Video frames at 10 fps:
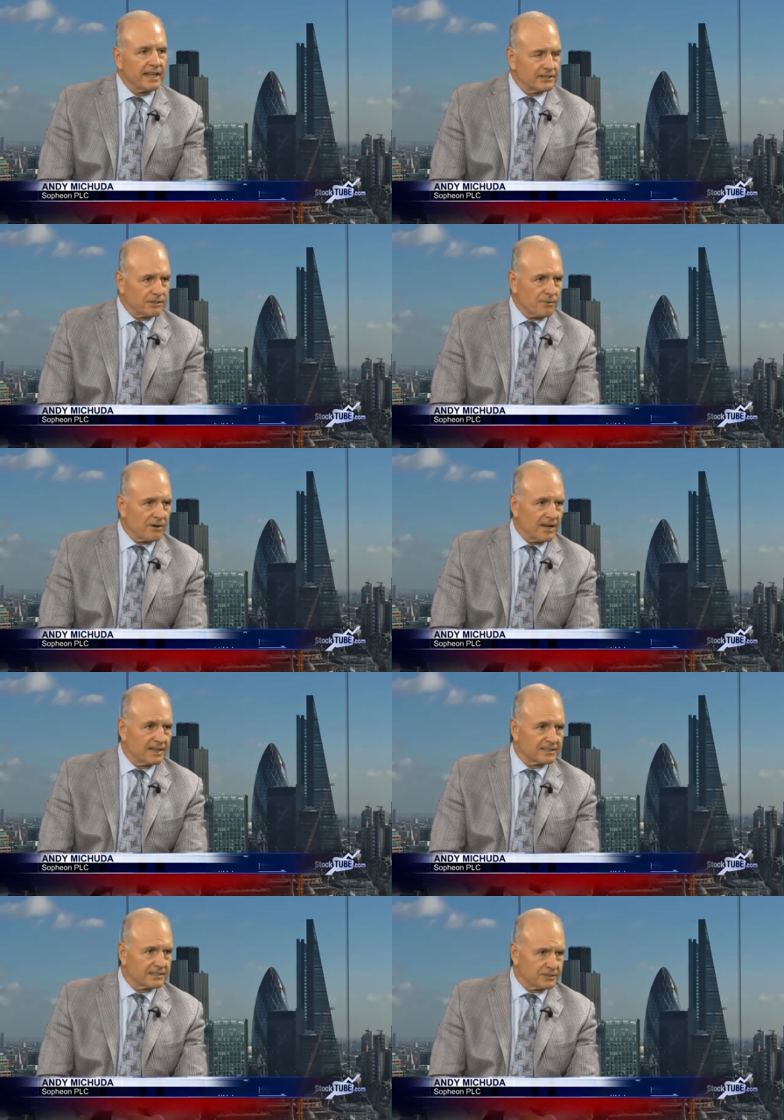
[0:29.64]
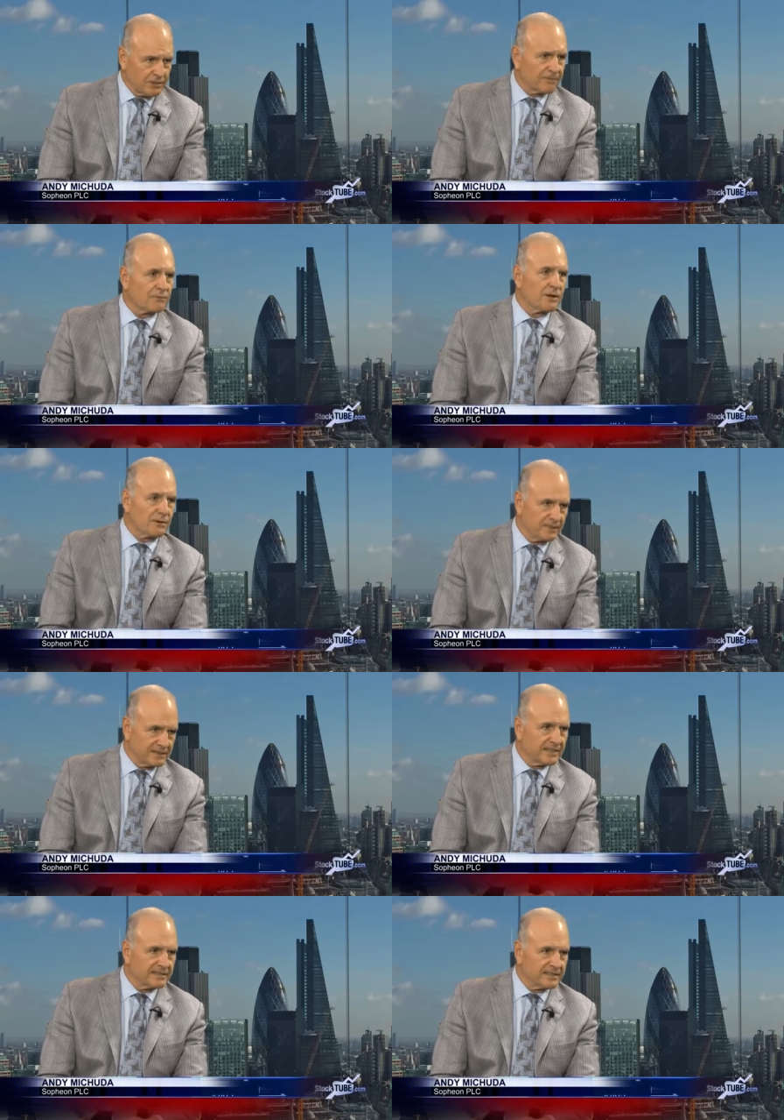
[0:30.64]
enterprise software
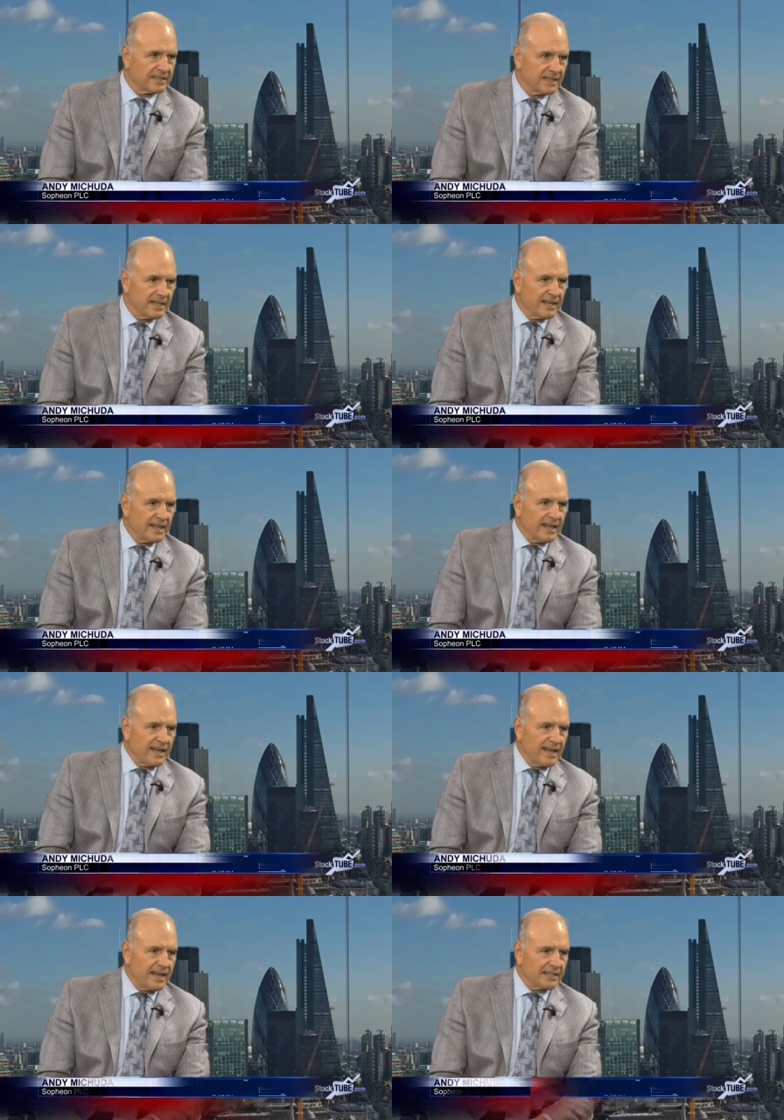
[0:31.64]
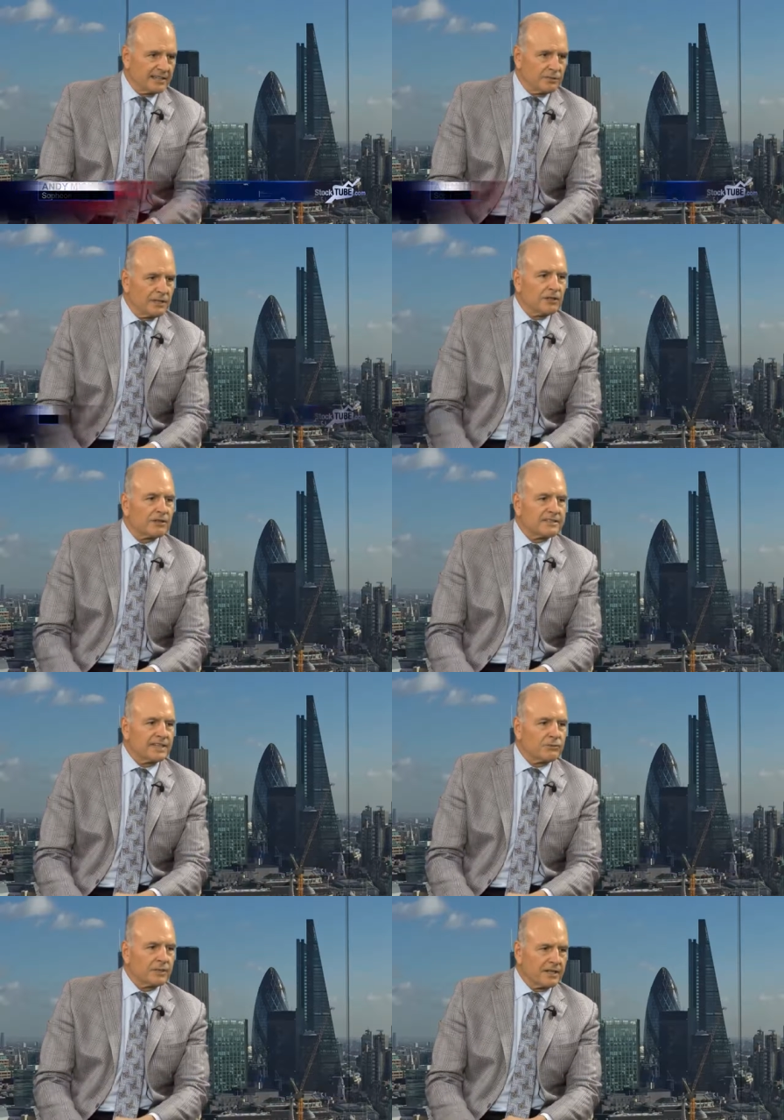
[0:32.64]
business. And we looked
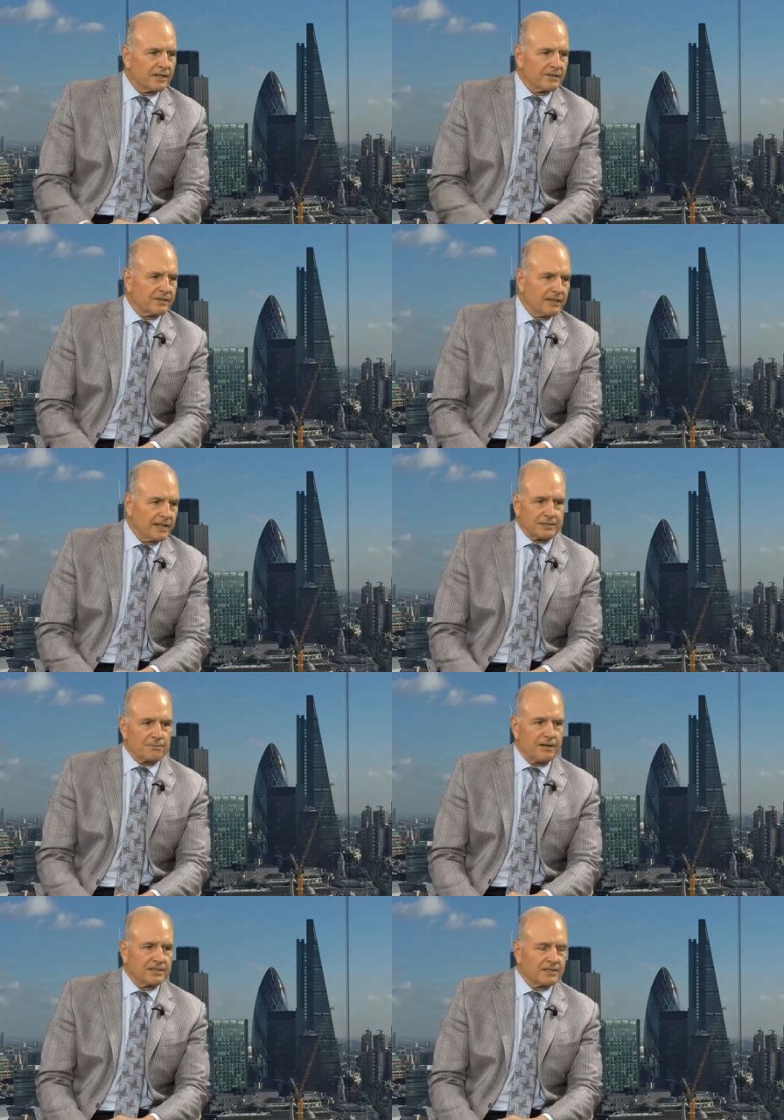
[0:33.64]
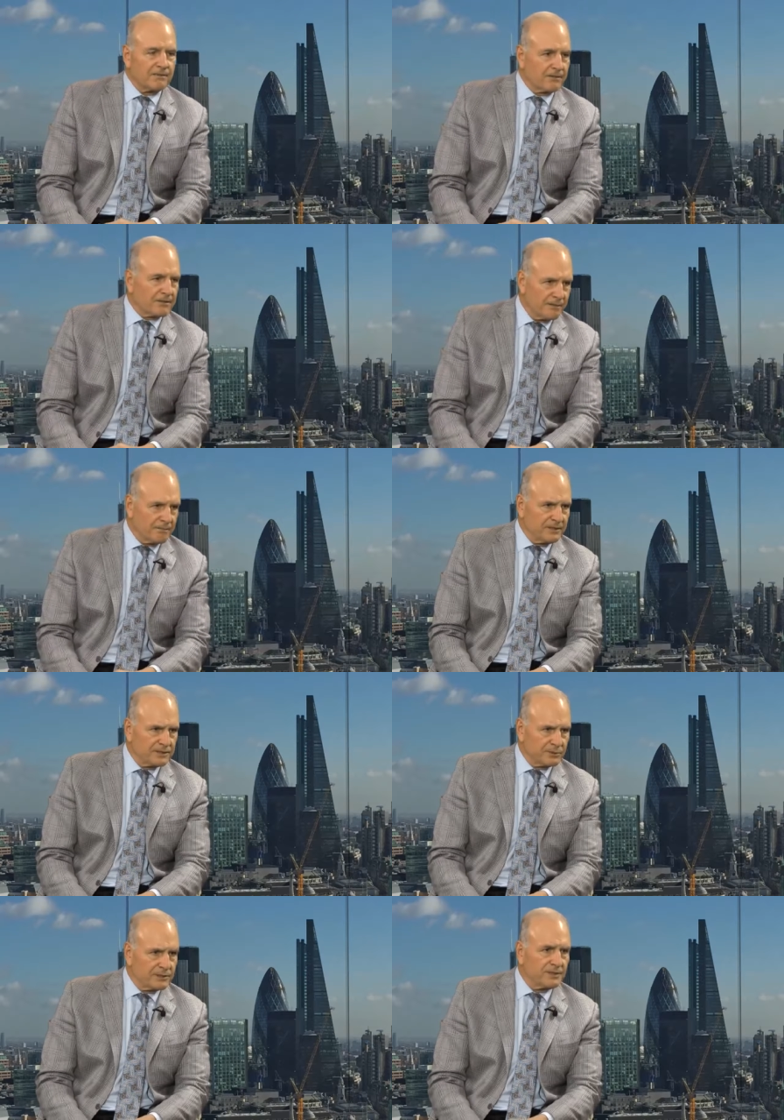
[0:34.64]
at what other enterprise software
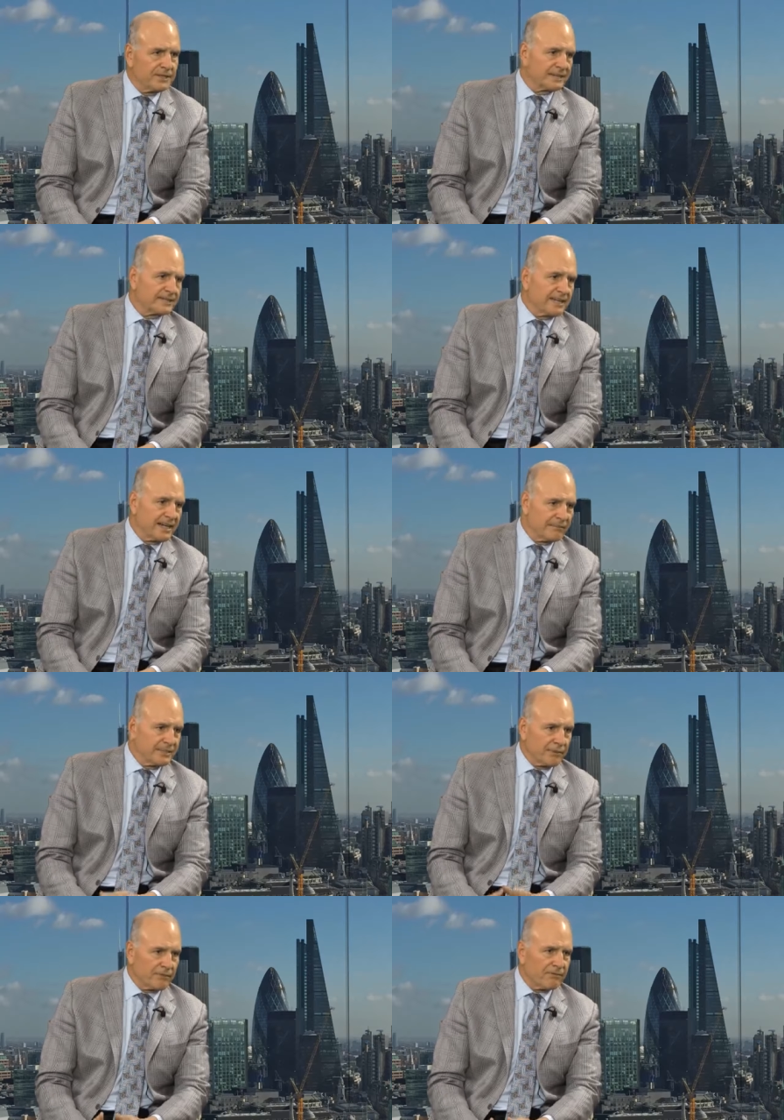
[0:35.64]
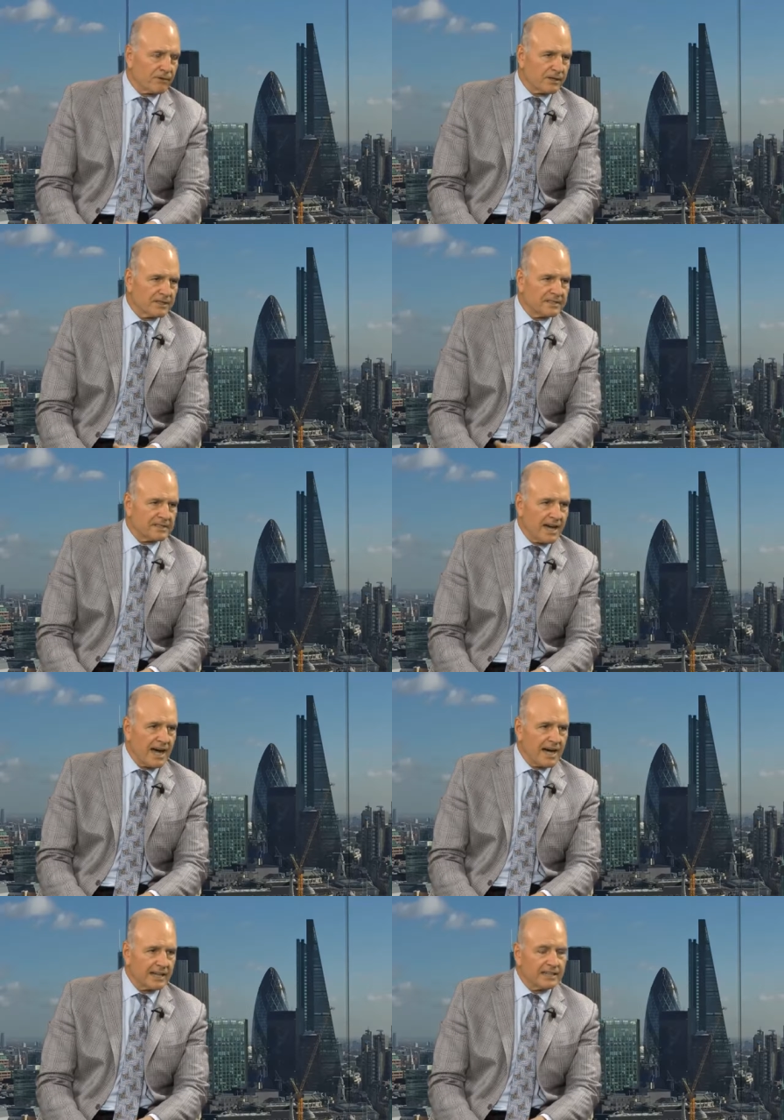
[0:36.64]
companies were doing at the time, and they were focused
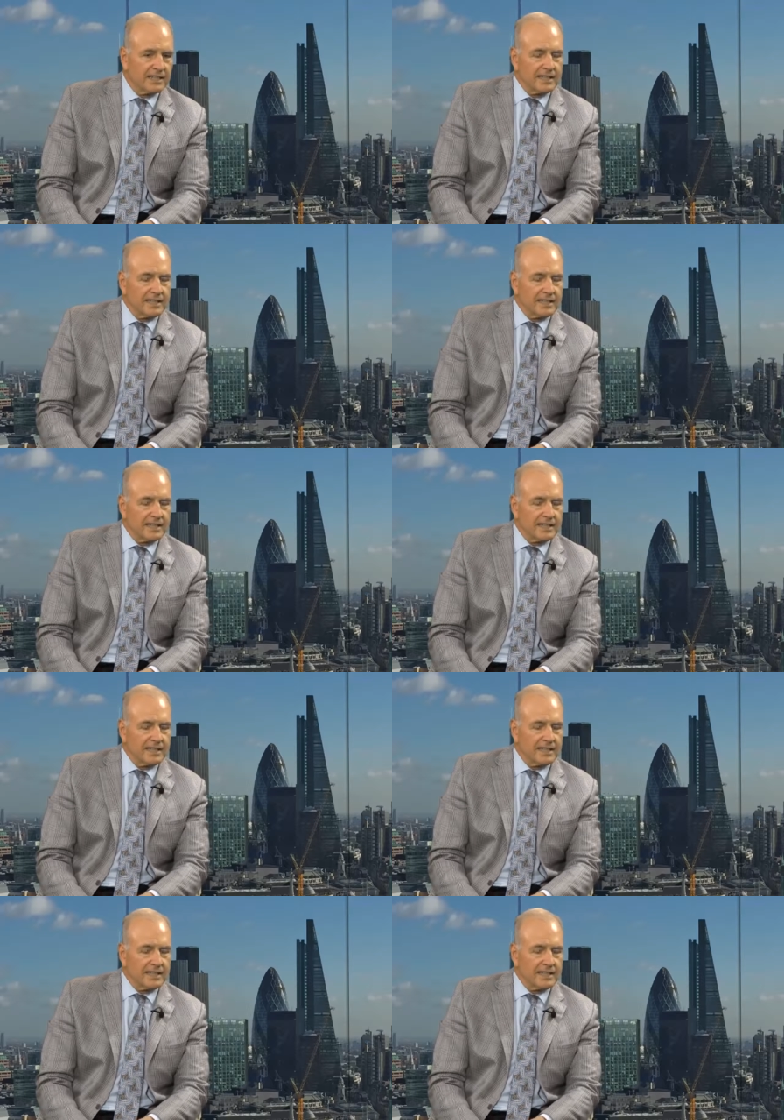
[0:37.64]
on